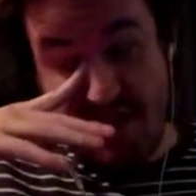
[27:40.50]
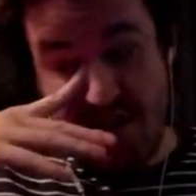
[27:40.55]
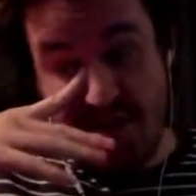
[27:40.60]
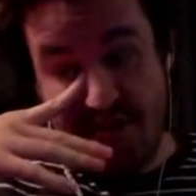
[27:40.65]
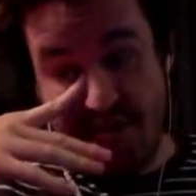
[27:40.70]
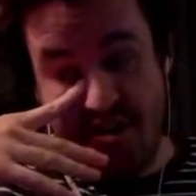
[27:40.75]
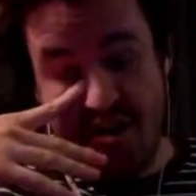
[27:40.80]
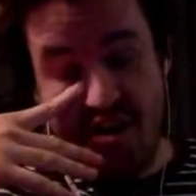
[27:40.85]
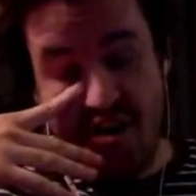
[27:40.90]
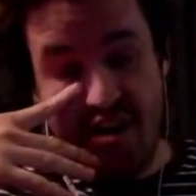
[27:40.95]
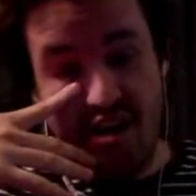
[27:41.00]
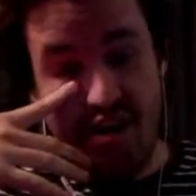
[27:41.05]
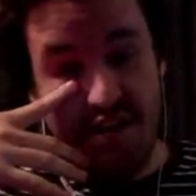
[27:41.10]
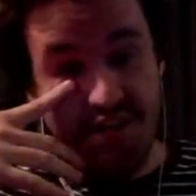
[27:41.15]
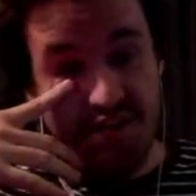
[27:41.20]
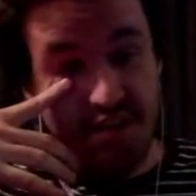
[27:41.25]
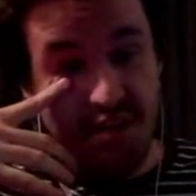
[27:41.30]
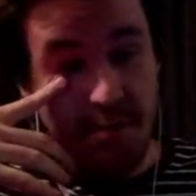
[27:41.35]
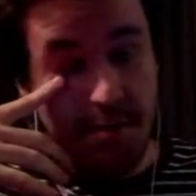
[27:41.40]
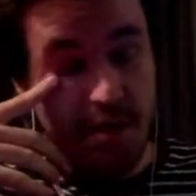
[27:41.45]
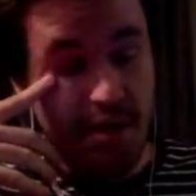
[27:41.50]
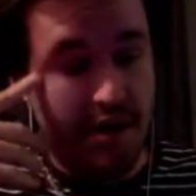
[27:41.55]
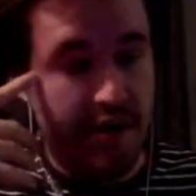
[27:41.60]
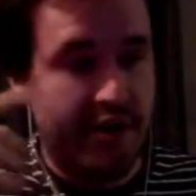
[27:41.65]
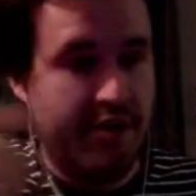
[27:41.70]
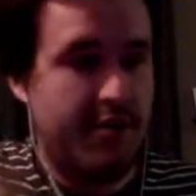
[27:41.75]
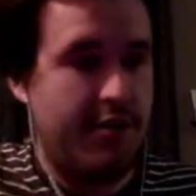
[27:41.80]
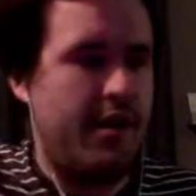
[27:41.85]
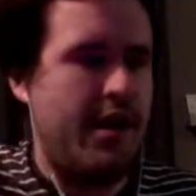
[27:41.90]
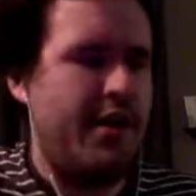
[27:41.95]
other NFs, I mean,
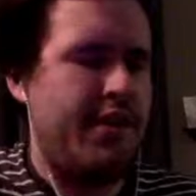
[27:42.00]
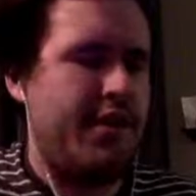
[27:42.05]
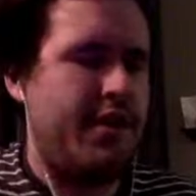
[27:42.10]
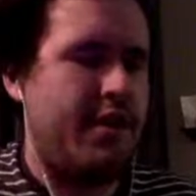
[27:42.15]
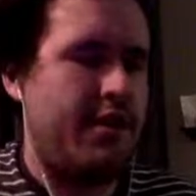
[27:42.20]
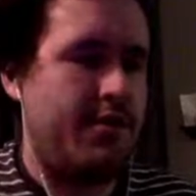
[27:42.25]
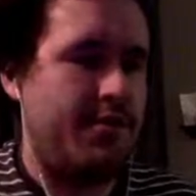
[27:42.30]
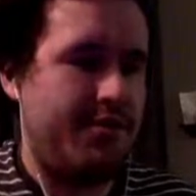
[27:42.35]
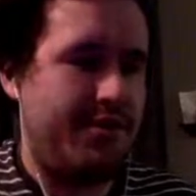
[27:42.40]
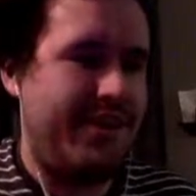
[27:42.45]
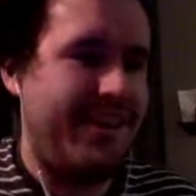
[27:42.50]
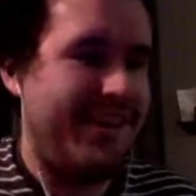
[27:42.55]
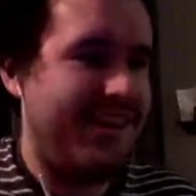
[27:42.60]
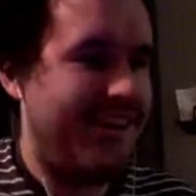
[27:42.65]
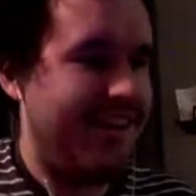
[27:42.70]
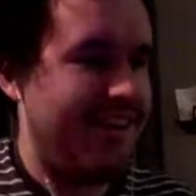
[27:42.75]
I thought I was